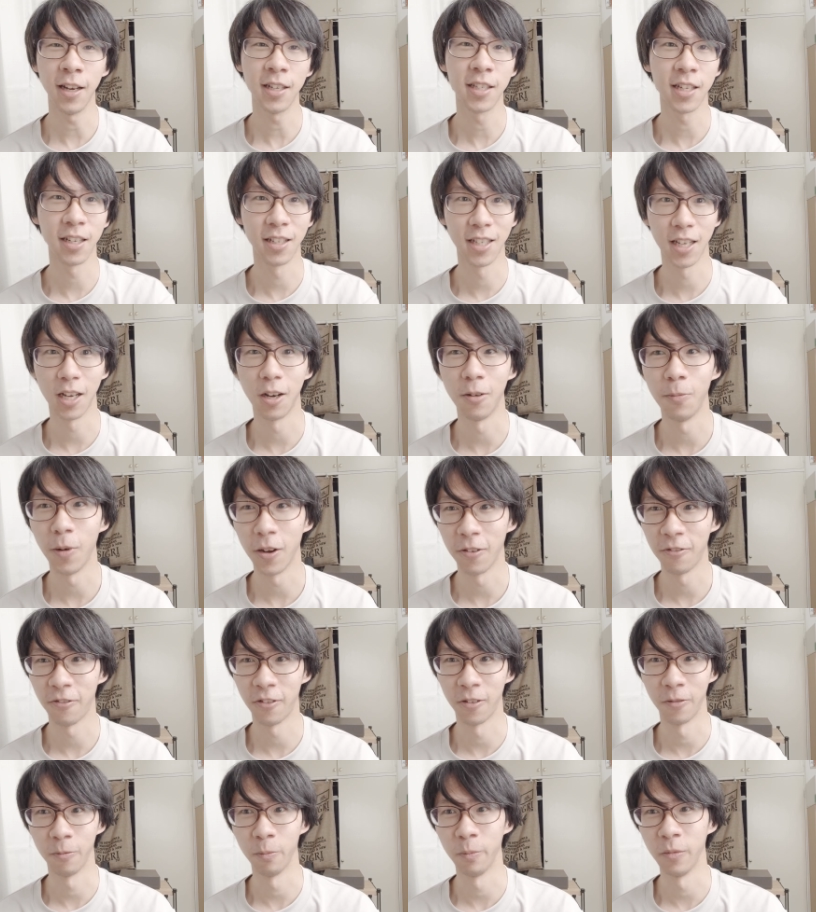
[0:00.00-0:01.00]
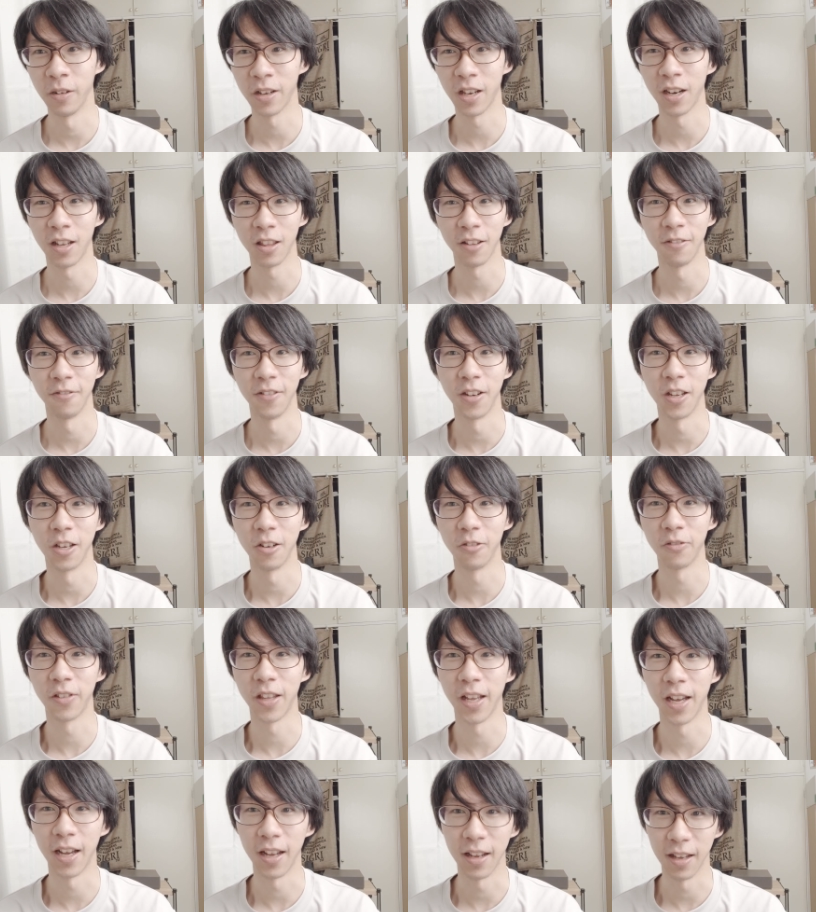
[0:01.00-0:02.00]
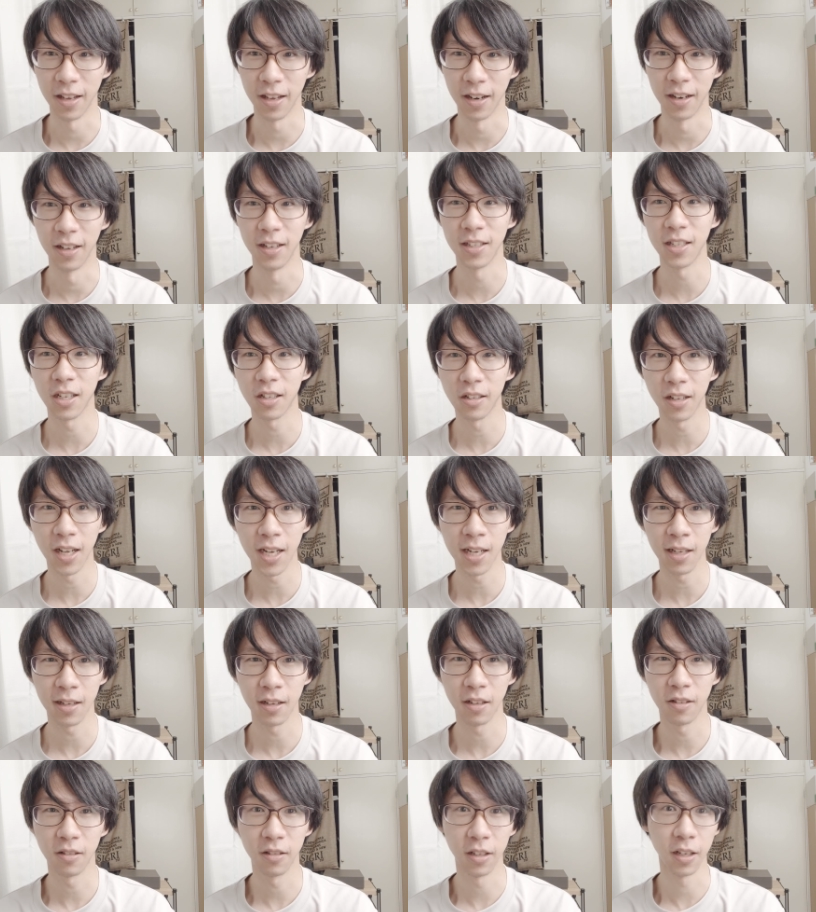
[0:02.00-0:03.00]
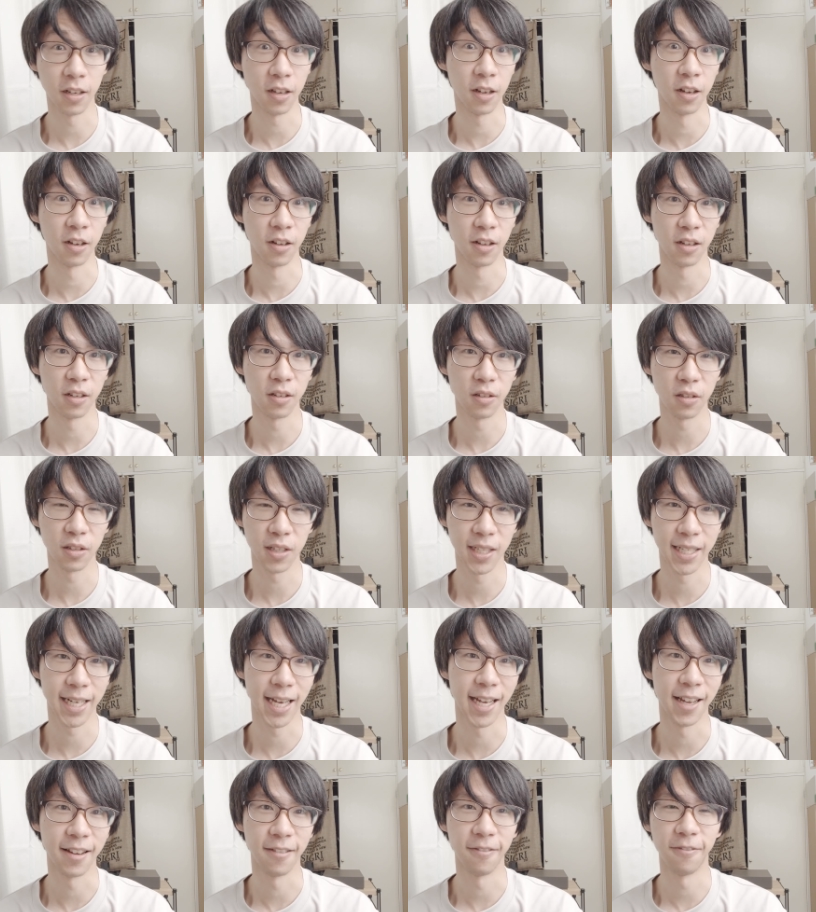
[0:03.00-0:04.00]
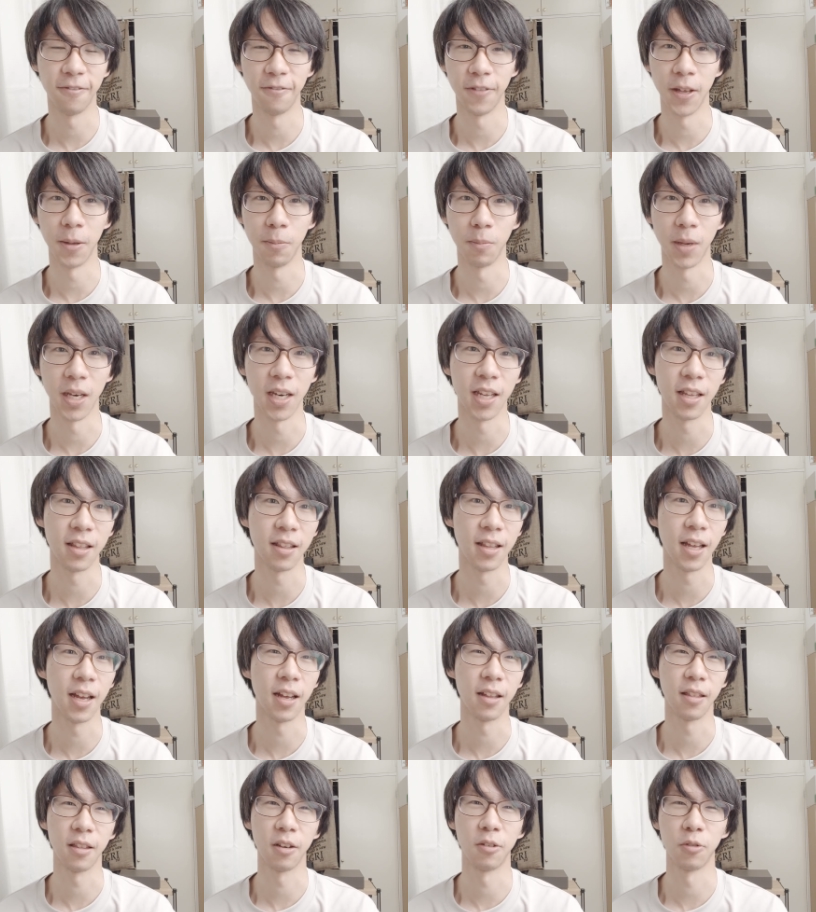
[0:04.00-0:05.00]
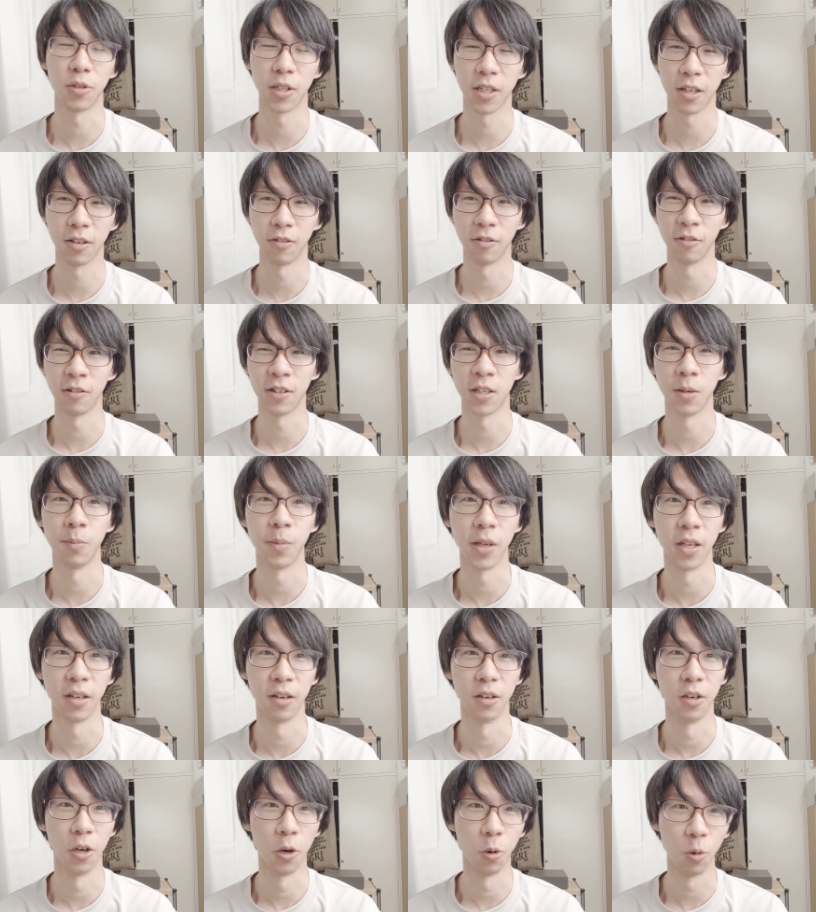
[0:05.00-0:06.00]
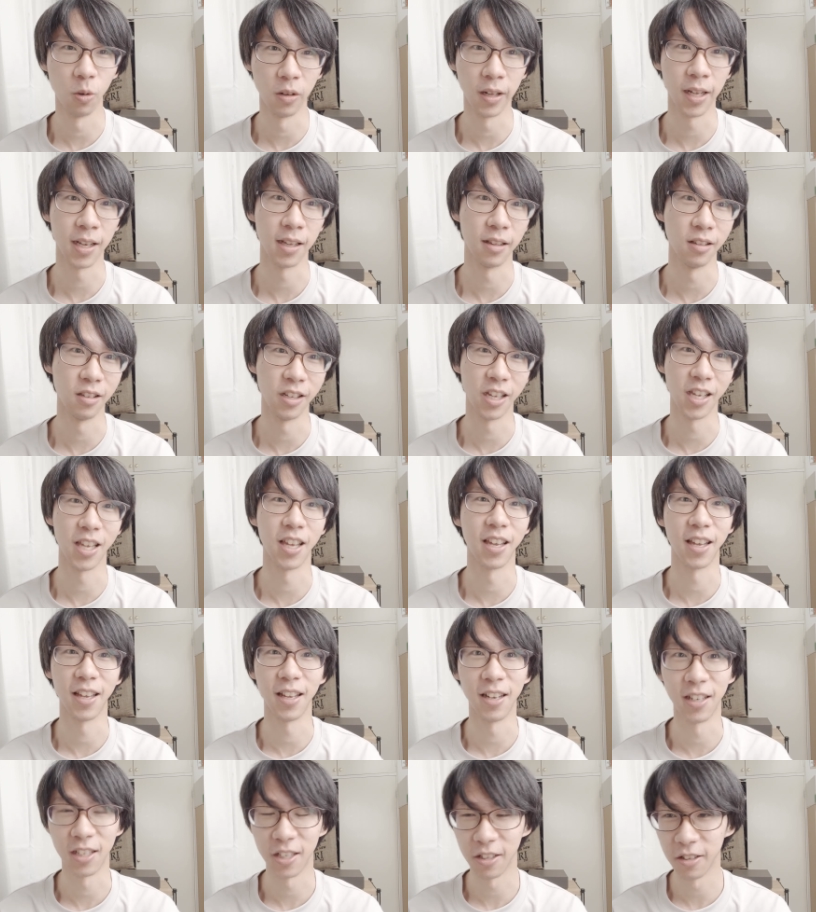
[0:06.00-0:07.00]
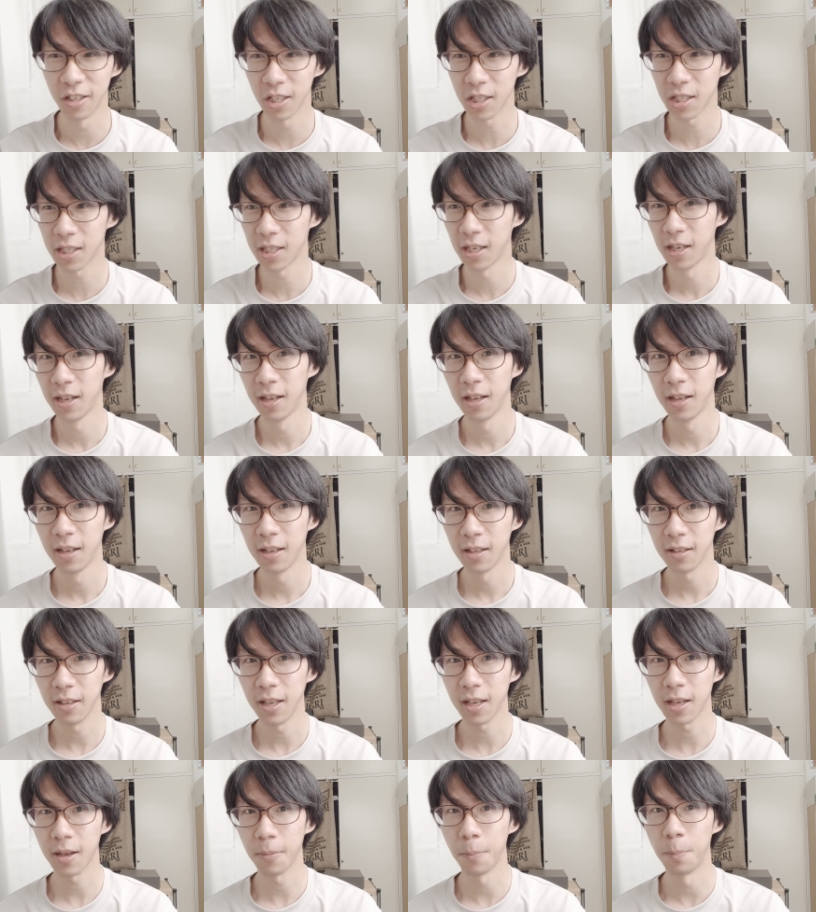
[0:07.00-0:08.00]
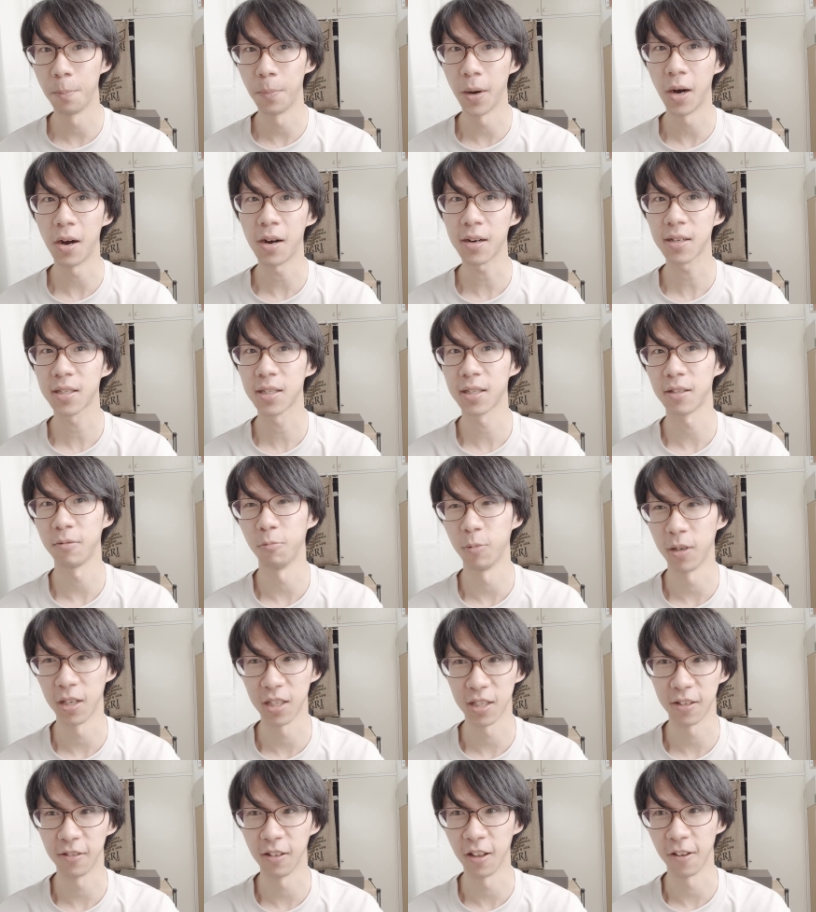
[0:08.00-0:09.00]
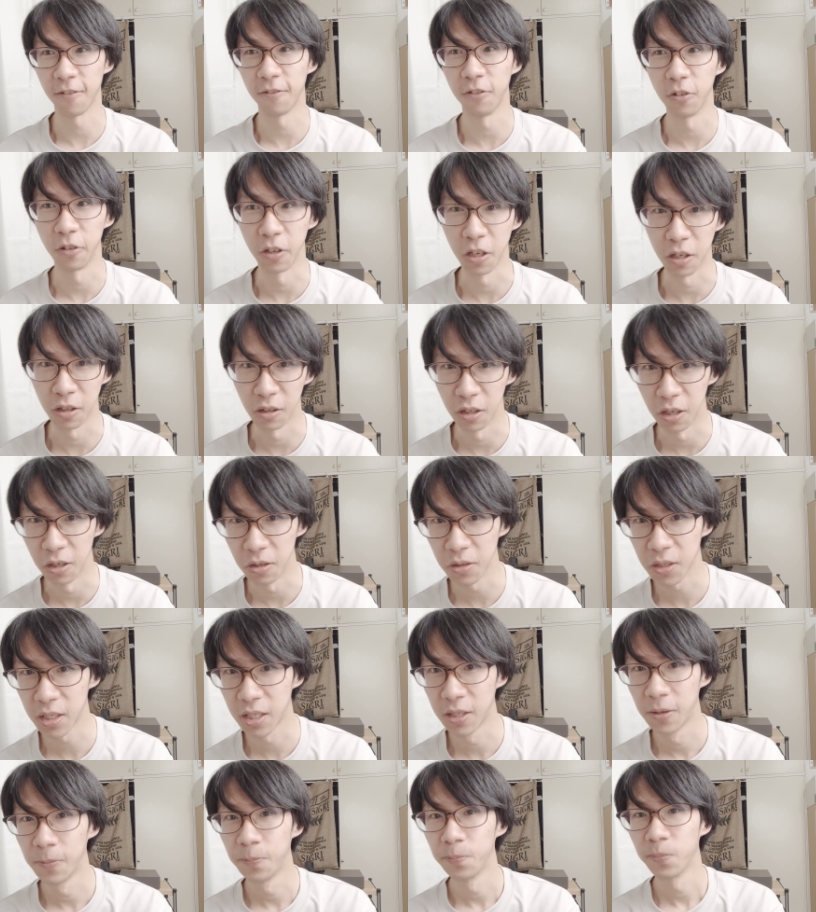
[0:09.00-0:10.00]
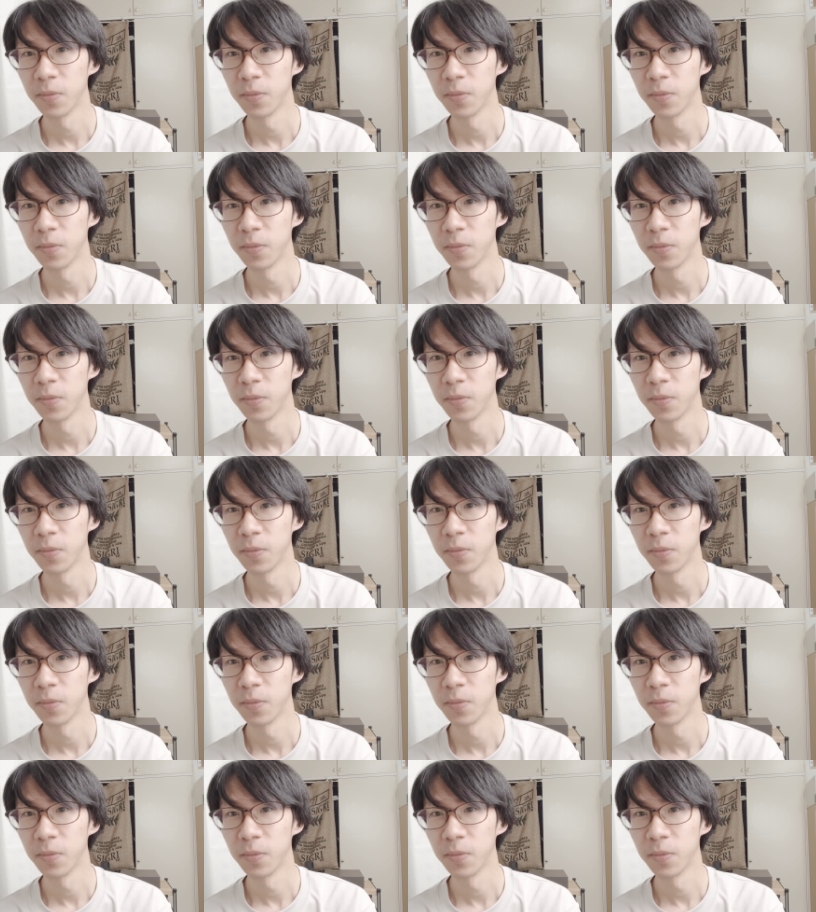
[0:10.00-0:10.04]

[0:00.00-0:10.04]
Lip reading: guys can tell by from looking at the video that it is like a tight fit, meaning that there's going to be no light leaking into this like box when it's like fully closed.